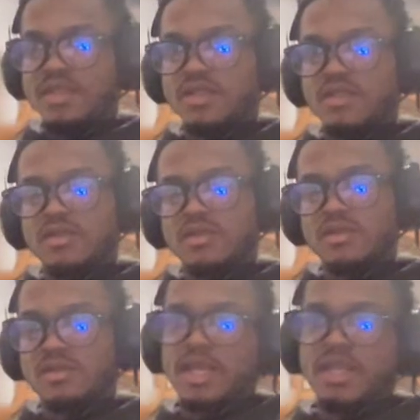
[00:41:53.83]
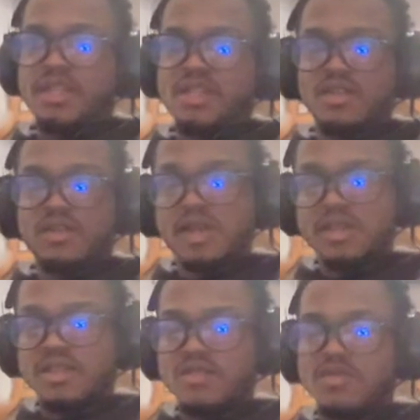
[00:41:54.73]
is cool. KD to the Rockets
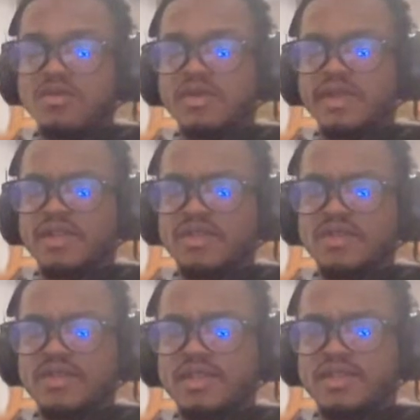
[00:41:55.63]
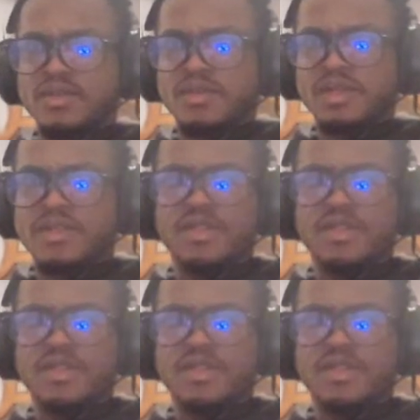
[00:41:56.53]
is cool. What else? Are the